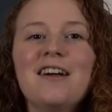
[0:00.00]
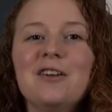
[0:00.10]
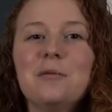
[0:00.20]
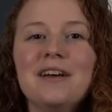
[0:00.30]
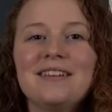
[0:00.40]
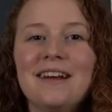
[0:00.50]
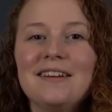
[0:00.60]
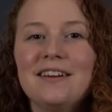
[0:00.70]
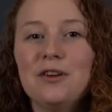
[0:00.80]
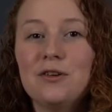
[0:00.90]
The best
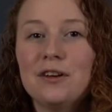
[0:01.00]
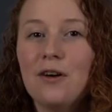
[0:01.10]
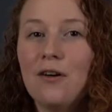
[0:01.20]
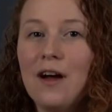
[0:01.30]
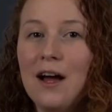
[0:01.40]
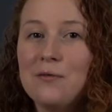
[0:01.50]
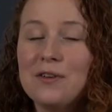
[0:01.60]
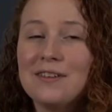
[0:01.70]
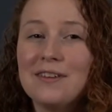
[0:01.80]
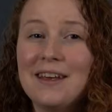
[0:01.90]
lighting you can have
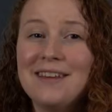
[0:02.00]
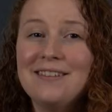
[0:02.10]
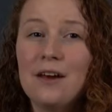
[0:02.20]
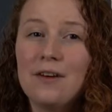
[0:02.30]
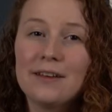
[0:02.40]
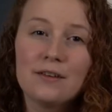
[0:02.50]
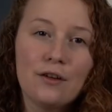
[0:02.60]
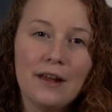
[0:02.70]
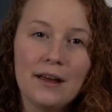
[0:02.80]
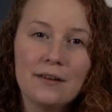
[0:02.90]
is indirect
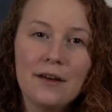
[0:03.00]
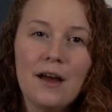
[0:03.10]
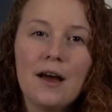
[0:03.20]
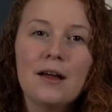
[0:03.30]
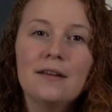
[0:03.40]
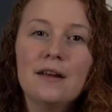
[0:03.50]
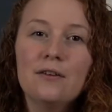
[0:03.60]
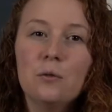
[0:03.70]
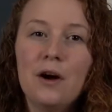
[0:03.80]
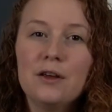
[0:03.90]
sunlight. That
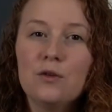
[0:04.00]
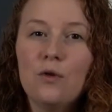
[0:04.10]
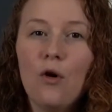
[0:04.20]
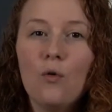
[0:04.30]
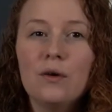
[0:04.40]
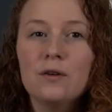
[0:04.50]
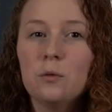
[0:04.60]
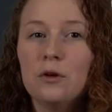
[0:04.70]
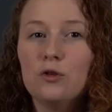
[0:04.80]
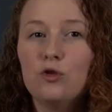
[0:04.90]
is why you always
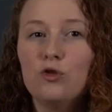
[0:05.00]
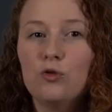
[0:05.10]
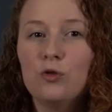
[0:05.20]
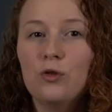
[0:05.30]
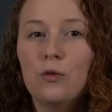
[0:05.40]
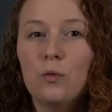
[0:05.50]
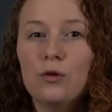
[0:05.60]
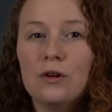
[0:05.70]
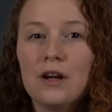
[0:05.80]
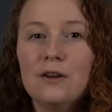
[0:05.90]
want to shoot your
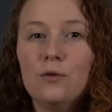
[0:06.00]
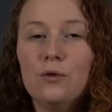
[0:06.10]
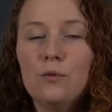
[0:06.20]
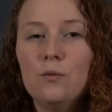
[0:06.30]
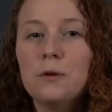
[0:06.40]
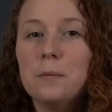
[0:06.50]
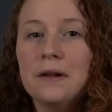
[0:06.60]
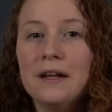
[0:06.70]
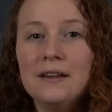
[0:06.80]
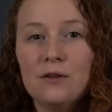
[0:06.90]
work in a room with
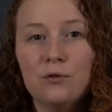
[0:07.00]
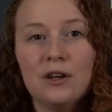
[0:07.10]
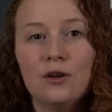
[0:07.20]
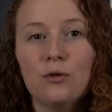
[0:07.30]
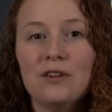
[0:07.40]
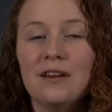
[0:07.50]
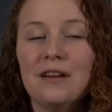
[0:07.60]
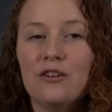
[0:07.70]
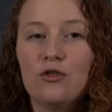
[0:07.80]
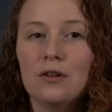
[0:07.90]
plenty of windows and
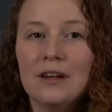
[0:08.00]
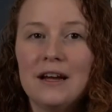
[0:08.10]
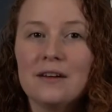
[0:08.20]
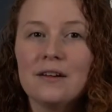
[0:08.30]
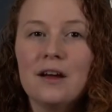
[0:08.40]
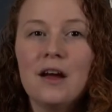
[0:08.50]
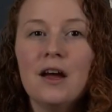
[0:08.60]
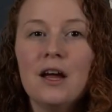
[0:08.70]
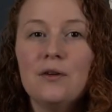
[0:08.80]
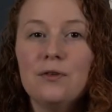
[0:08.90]
natural light.
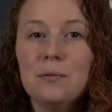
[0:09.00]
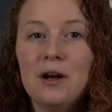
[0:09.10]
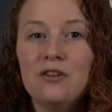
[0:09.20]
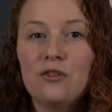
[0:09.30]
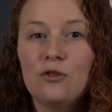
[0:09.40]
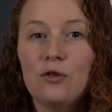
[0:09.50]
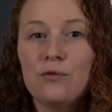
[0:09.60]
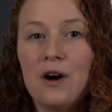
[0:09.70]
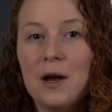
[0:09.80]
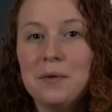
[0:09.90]
If it matches your
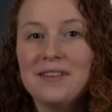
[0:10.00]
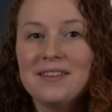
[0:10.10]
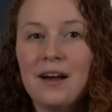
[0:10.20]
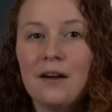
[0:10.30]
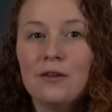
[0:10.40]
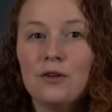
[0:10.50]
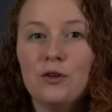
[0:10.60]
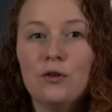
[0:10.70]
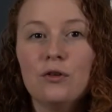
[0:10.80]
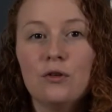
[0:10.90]
vibe and style,
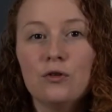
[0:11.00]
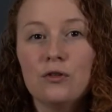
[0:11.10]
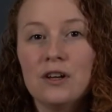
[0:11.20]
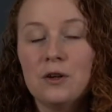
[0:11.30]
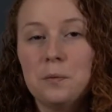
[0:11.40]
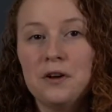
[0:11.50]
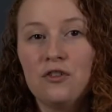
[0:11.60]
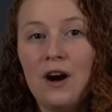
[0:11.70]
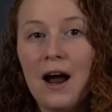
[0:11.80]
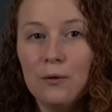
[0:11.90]
you could also take the
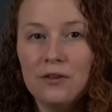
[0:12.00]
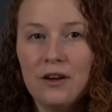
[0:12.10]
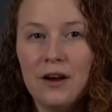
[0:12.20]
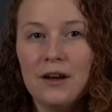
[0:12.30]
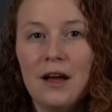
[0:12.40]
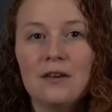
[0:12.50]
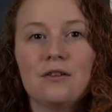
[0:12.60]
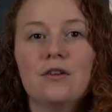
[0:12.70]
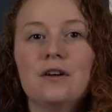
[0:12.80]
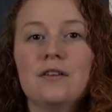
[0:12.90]
picture outside as
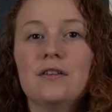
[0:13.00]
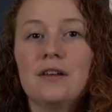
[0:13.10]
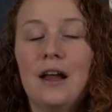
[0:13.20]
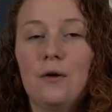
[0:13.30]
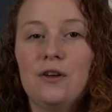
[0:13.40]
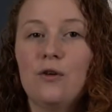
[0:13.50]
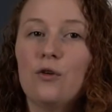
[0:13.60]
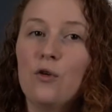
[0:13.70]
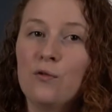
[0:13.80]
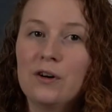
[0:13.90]
long as it's cloudy
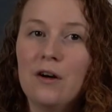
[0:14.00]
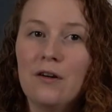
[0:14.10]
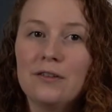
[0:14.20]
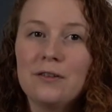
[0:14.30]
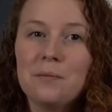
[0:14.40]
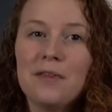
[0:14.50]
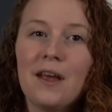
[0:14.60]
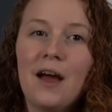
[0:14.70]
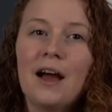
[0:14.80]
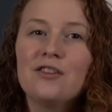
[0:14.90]
or overcast.
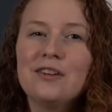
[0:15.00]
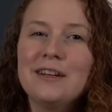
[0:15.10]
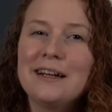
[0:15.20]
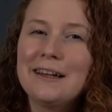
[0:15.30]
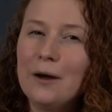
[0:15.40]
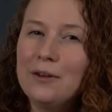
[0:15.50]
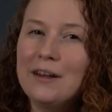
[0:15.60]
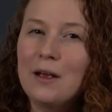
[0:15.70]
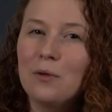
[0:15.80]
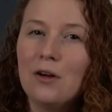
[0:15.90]
Actually, the cloudy
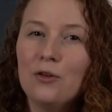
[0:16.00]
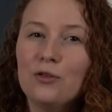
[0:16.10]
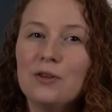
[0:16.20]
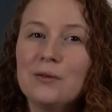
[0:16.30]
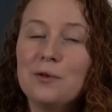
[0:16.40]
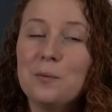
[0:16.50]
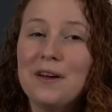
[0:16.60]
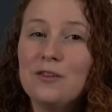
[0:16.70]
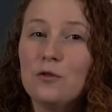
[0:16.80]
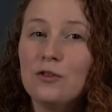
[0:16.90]
day will also give the
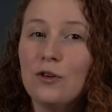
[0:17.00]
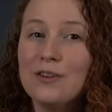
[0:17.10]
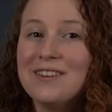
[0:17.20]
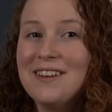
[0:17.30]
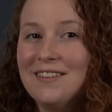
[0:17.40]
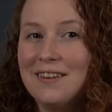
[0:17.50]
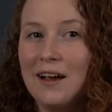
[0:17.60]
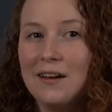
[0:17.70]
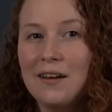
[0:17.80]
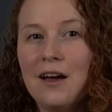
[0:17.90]
best results
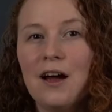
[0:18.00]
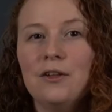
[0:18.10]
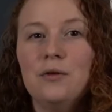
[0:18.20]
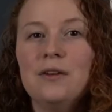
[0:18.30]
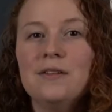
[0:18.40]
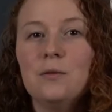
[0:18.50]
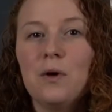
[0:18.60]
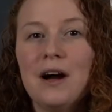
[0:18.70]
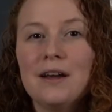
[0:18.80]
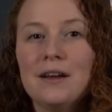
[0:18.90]
inside. The reason
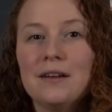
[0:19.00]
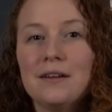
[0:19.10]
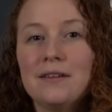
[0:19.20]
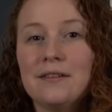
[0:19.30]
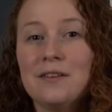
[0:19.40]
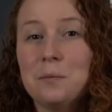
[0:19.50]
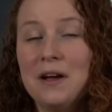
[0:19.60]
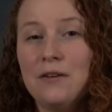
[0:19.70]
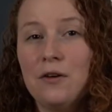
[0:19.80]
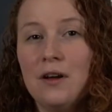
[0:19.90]
why this is
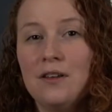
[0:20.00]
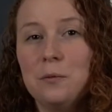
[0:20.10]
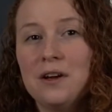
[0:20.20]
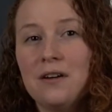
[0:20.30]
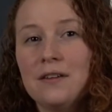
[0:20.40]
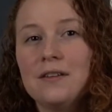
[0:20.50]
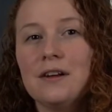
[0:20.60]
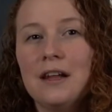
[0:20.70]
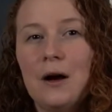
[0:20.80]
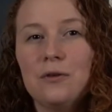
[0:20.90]
better is because the
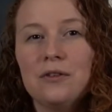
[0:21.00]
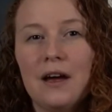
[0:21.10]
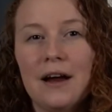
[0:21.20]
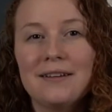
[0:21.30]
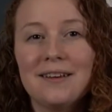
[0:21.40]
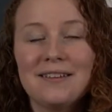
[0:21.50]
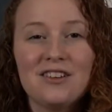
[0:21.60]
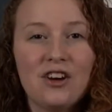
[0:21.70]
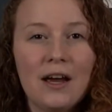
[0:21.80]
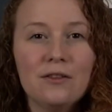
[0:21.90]
clouds act as a
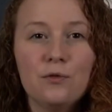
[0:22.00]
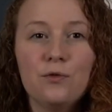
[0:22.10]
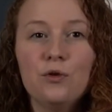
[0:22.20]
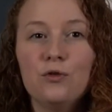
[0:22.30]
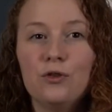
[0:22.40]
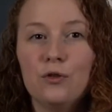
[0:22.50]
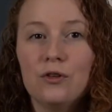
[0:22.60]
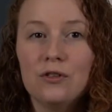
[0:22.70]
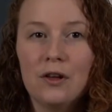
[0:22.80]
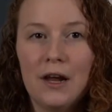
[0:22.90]
giant diffuser to
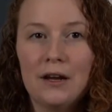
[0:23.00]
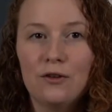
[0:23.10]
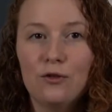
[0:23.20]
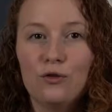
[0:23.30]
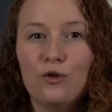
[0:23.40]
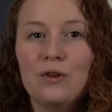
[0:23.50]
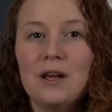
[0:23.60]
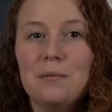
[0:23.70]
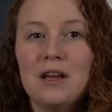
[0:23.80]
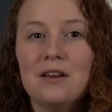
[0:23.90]
the sunlight, so
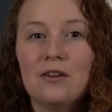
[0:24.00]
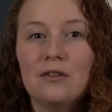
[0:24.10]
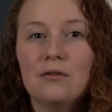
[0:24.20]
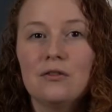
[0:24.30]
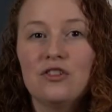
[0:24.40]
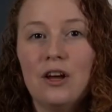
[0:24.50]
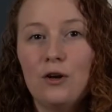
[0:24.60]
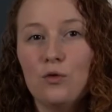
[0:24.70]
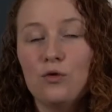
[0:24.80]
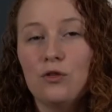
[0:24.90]
they make
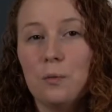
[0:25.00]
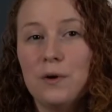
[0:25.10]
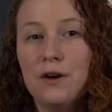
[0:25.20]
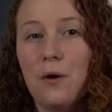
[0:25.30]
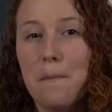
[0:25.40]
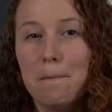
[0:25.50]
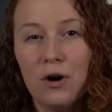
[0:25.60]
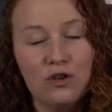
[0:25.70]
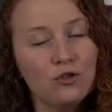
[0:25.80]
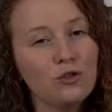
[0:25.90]
shadows appear
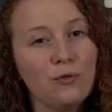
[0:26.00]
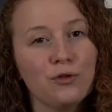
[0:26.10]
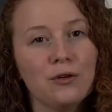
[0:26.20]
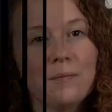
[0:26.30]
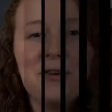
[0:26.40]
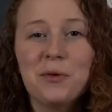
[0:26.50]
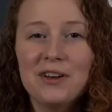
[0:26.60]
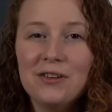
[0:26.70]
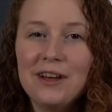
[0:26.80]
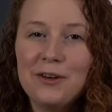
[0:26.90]
much softer.
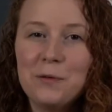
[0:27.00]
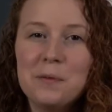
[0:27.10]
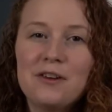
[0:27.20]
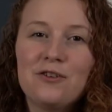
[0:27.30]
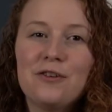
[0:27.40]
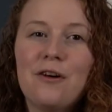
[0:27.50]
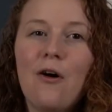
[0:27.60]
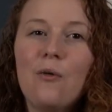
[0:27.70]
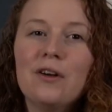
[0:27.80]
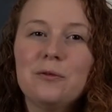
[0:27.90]
When you take your picture,
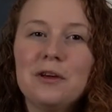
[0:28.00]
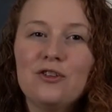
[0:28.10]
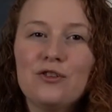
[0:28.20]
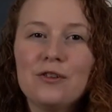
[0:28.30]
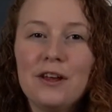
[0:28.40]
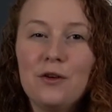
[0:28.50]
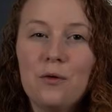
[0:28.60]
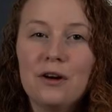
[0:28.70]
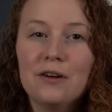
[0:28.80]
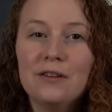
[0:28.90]
always make sure that
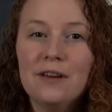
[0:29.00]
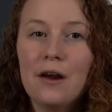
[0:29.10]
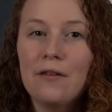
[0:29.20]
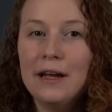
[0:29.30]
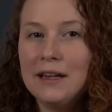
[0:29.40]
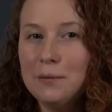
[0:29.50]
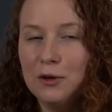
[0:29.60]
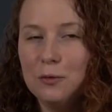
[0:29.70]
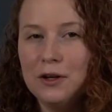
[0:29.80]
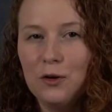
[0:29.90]
you are not directly
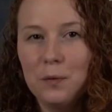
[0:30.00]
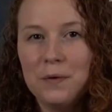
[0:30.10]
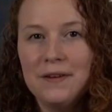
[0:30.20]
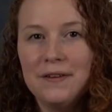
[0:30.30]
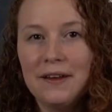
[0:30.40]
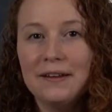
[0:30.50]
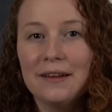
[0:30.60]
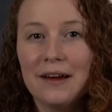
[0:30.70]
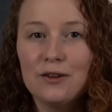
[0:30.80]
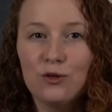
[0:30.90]
between your piece and the
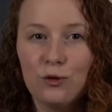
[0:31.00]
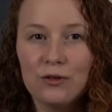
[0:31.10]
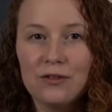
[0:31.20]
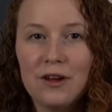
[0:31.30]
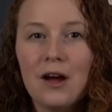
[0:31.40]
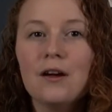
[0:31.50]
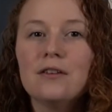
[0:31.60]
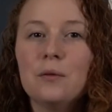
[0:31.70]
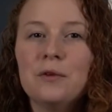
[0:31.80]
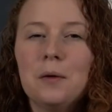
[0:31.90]
light source.
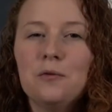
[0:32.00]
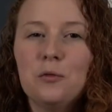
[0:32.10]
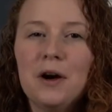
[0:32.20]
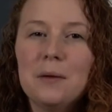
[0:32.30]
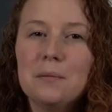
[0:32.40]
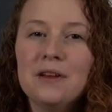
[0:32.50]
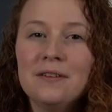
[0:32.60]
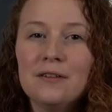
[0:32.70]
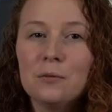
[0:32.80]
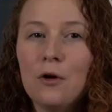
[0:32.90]
Sometimes you might
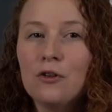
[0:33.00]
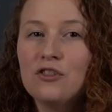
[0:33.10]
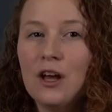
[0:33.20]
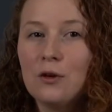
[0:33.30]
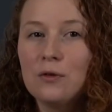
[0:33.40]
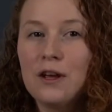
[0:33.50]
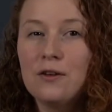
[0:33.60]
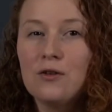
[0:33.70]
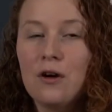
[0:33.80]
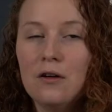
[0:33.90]
miss a small shadow that
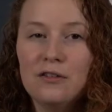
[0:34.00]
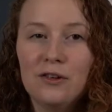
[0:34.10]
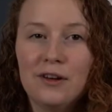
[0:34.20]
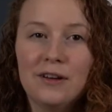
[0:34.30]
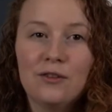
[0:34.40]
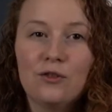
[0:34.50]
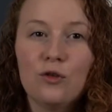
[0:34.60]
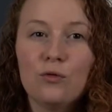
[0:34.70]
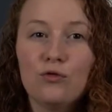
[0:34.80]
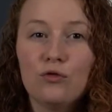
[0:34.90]
you cast on it,
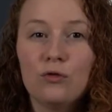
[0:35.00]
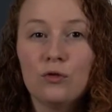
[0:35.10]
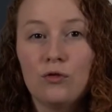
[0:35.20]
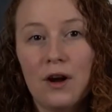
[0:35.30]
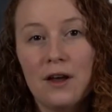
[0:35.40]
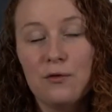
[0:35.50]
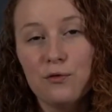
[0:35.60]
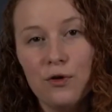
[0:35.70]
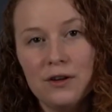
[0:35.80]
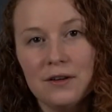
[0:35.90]
so to try and
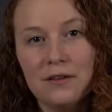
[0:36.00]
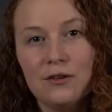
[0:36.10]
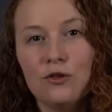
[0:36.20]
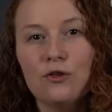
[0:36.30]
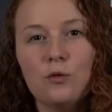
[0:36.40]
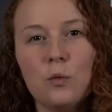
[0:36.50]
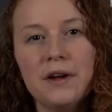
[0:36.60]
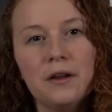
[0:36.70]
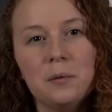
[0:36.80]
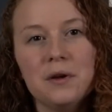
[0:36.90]
avoid this, just
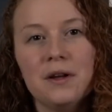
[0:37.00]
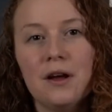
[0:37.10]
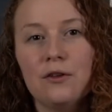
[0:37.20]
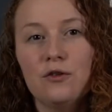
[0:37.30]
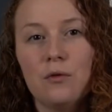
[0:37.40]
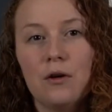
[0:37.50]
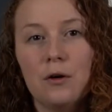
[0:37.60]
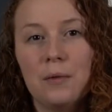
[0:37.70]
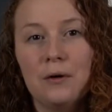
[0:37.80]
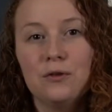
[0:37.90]
wiggle a bit as you are
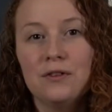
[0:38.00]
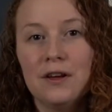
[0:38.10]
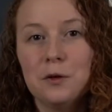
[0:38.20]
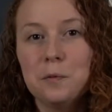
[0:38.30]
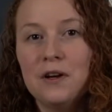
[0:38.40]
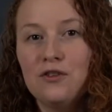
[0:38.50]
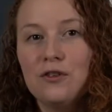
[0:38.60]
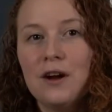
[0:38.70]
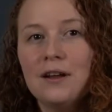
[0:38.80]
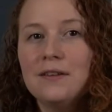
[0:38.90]
about to take the
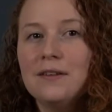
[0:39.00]
picture and